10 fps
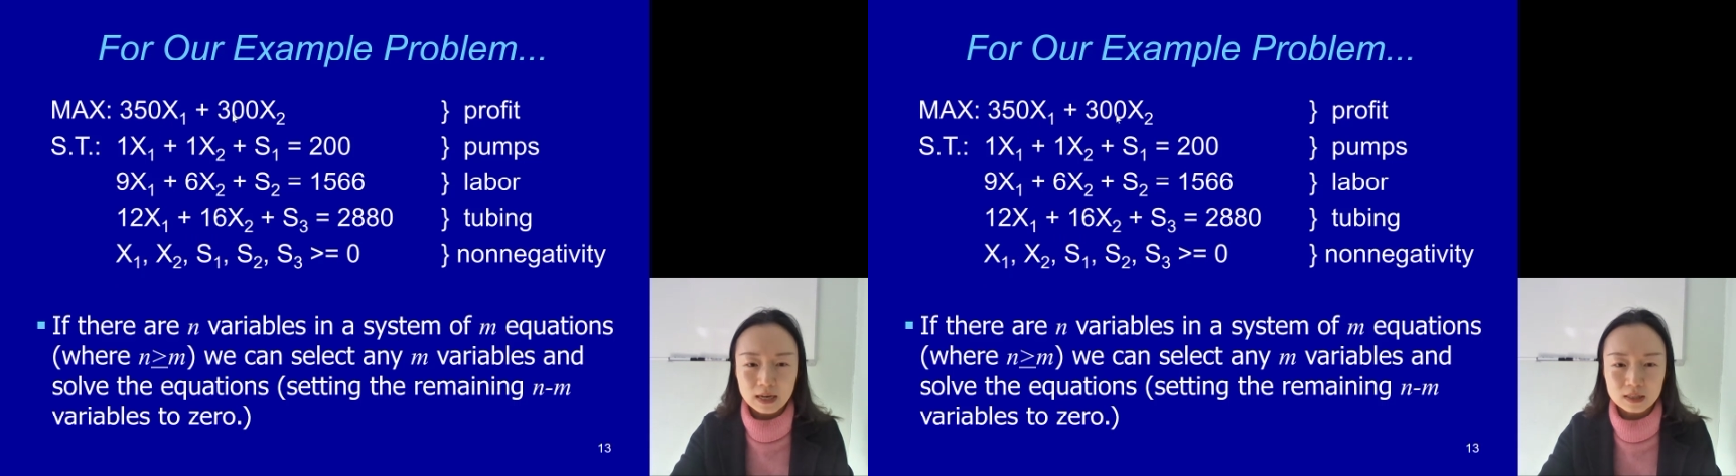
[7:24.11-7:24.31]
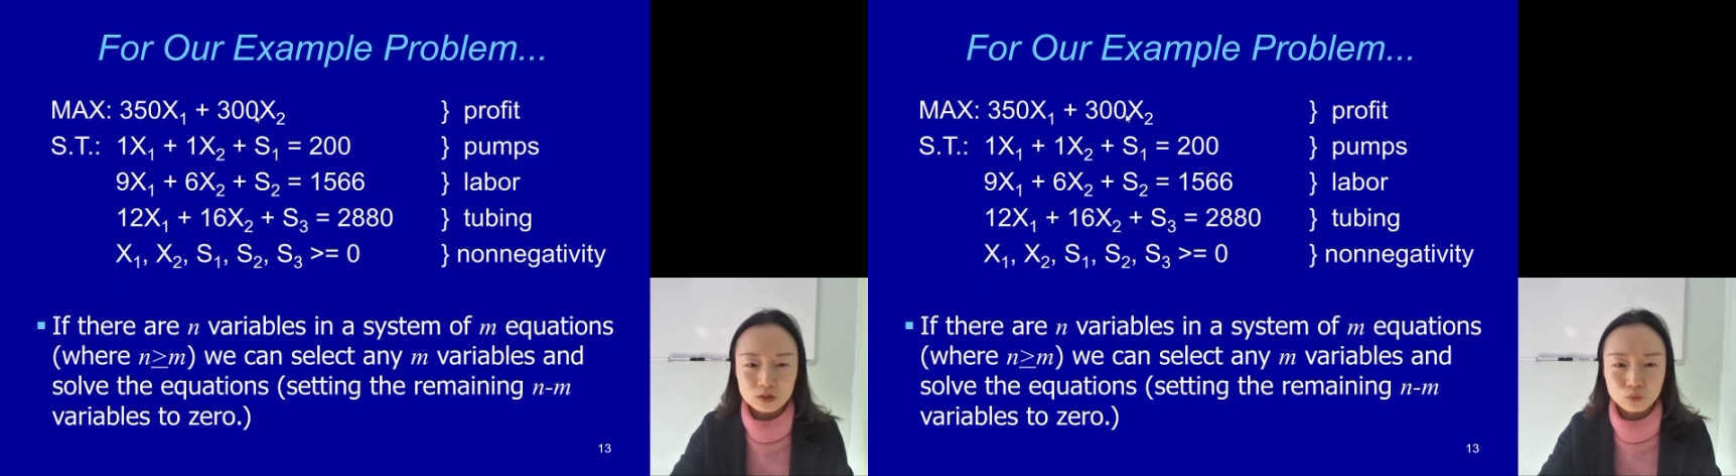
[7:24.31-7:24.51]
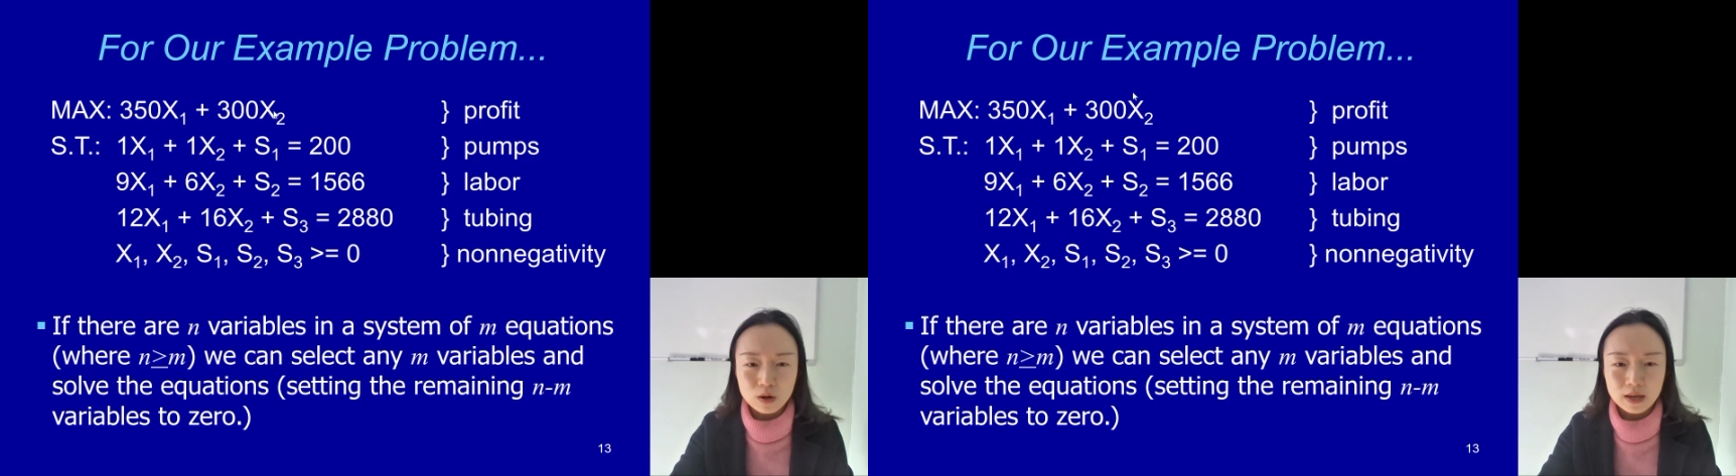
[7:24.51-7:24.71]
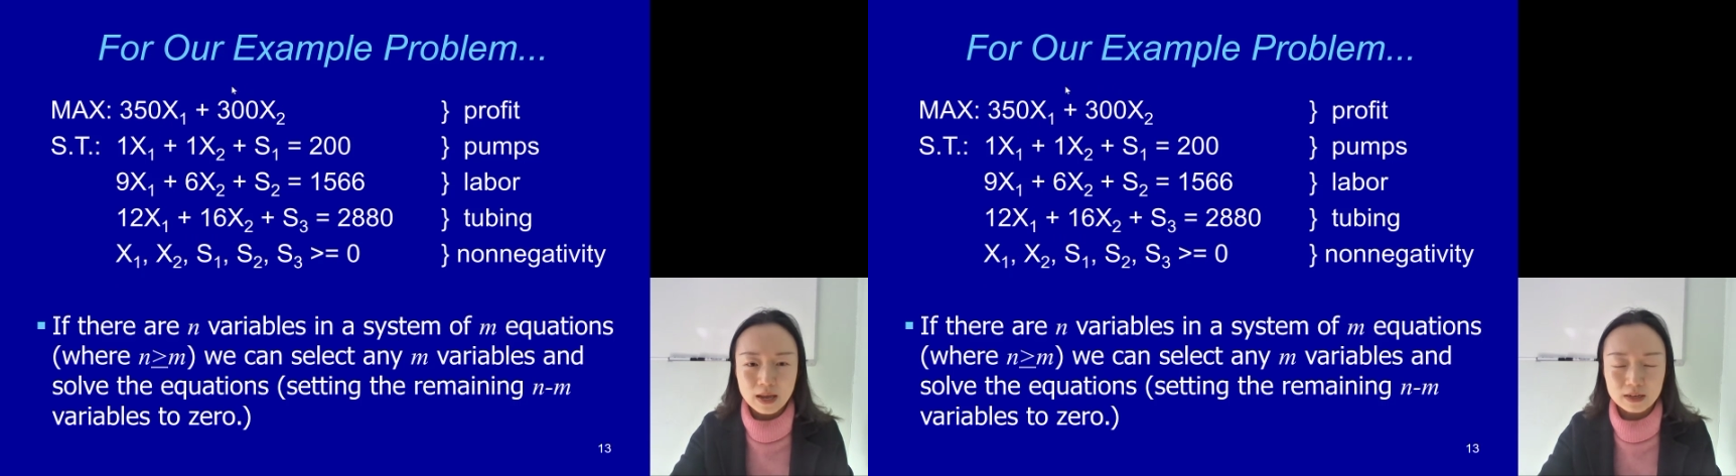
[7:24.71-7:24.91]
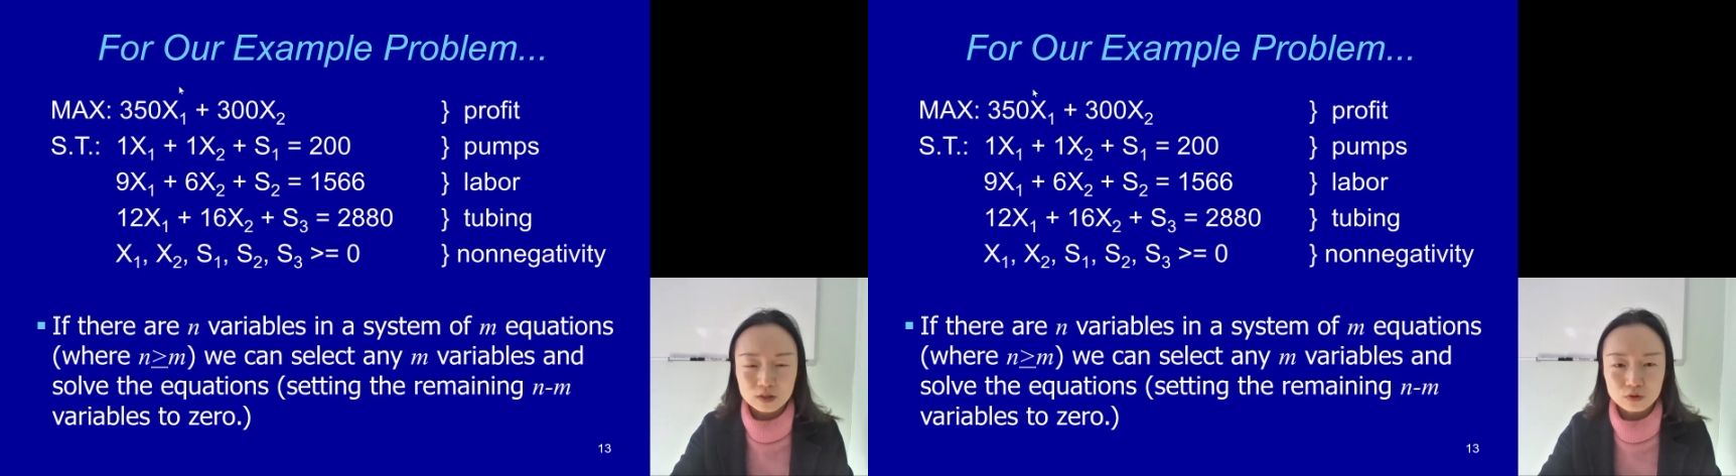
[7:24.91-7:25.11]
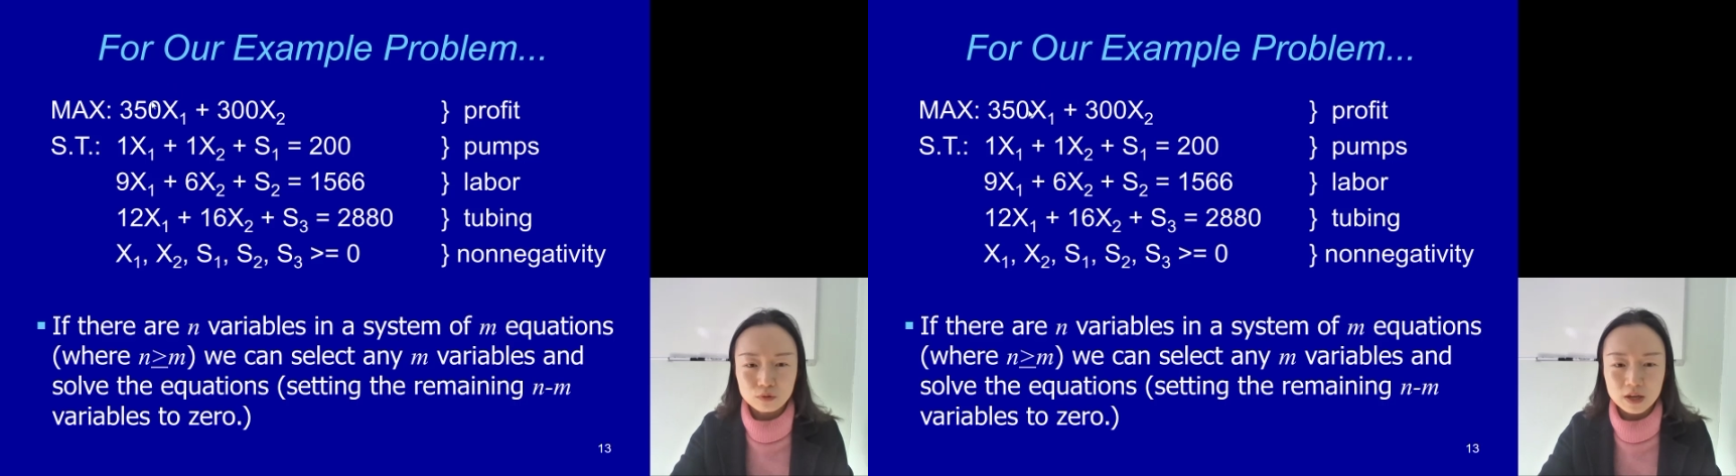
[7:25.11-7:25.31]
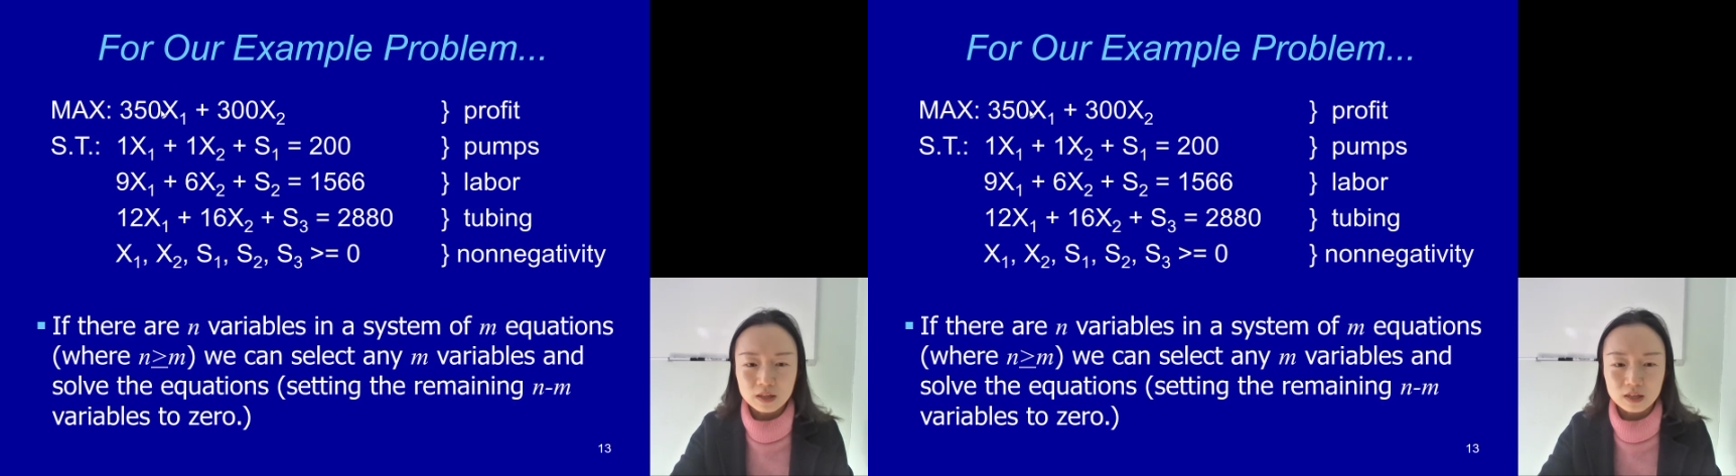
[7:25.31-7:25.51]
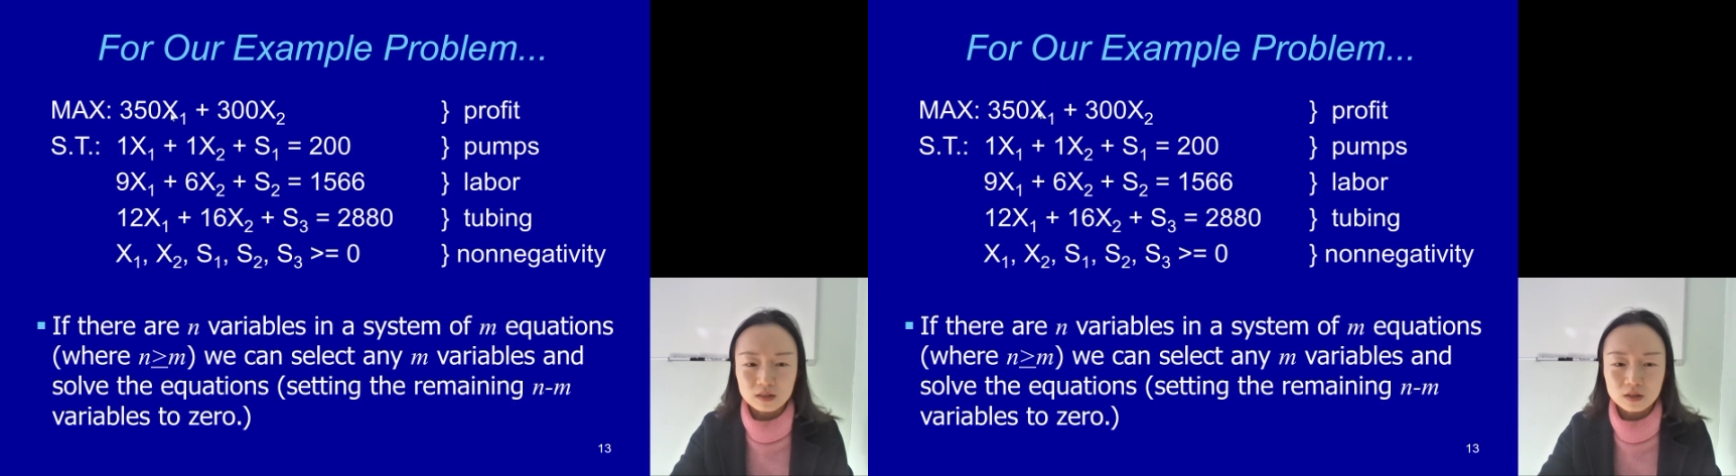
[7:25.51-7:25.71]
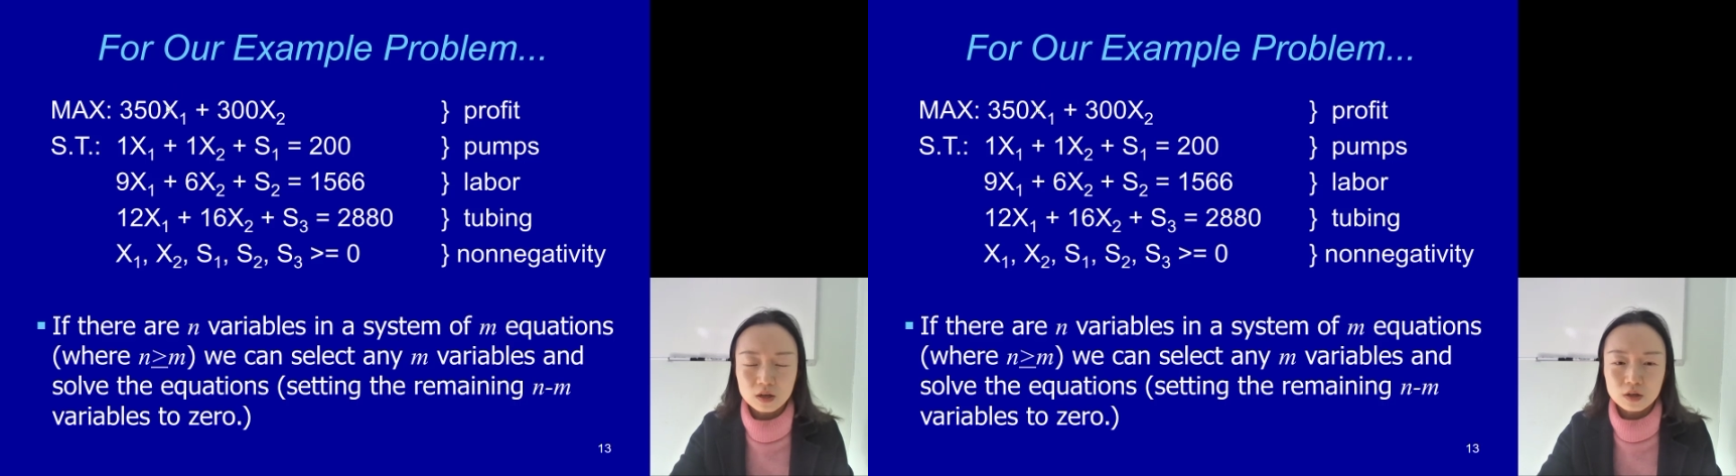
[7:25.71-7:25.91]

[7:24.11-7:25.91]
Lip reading: x1 and x2 in it.